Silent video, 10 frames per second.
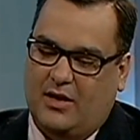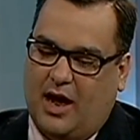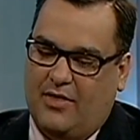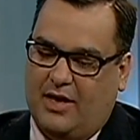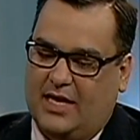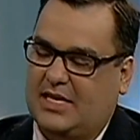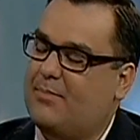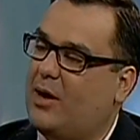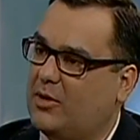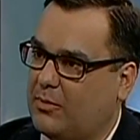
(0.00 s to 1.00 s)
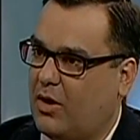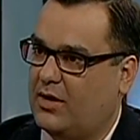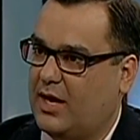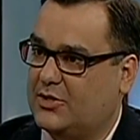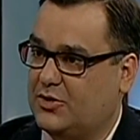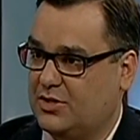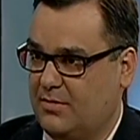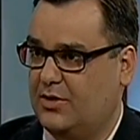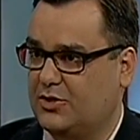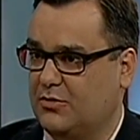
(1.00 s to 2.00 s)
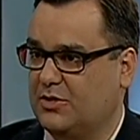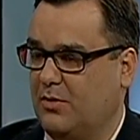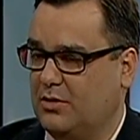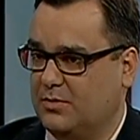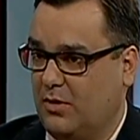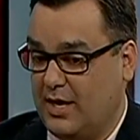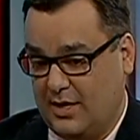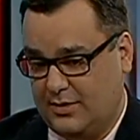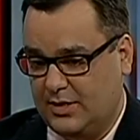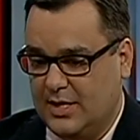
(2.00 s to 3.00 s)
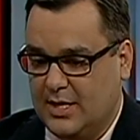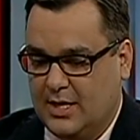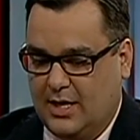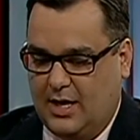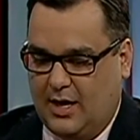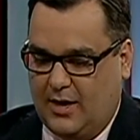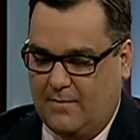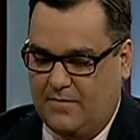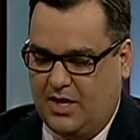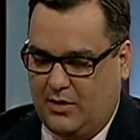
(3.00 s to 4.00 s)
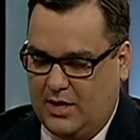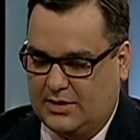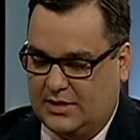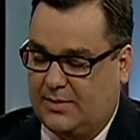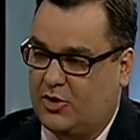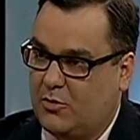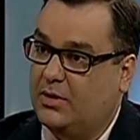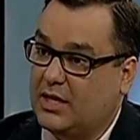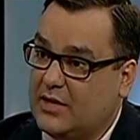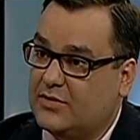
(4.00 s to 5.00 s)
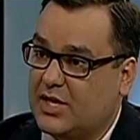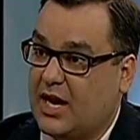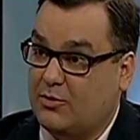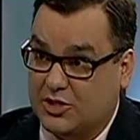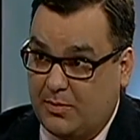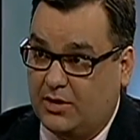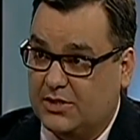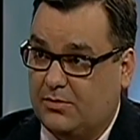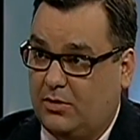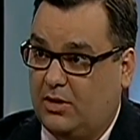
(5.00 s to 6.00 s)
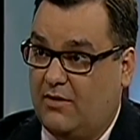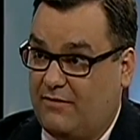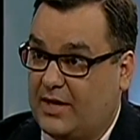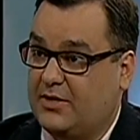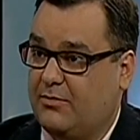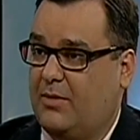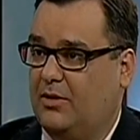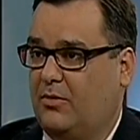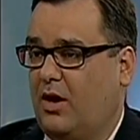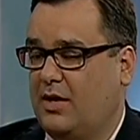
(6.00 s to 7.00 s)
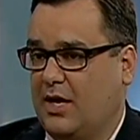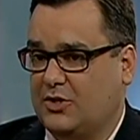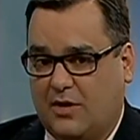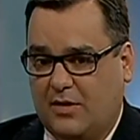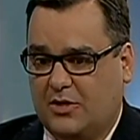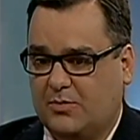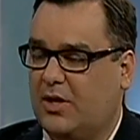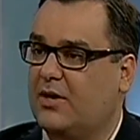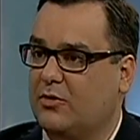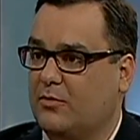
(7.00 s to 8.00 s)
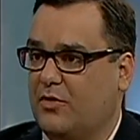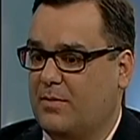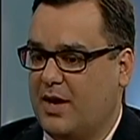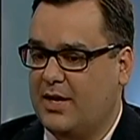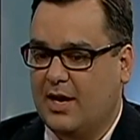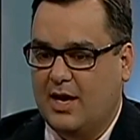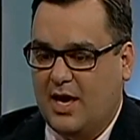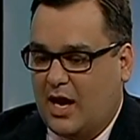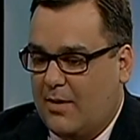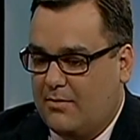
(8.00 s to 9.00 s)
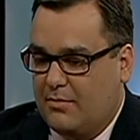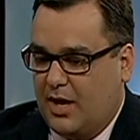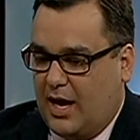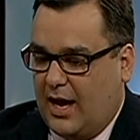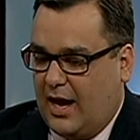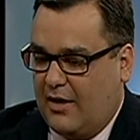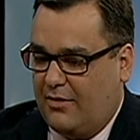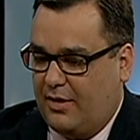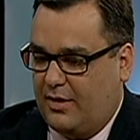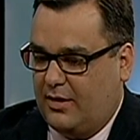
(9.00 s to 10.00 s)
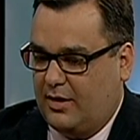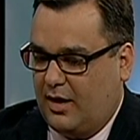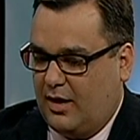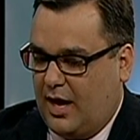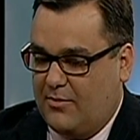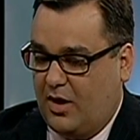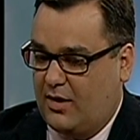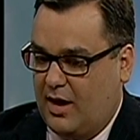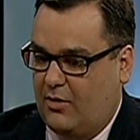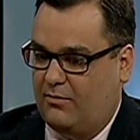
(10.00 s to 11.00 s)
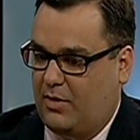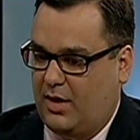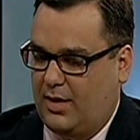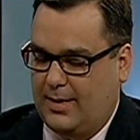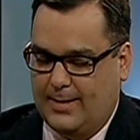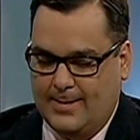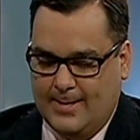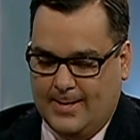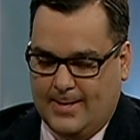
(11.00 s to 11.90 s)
think as a public broadcaster, as the minister responsible, and as someone who believes in a responsible, effective public broadcaster, I think there's plenty of room for debate. And I think I'm not out of my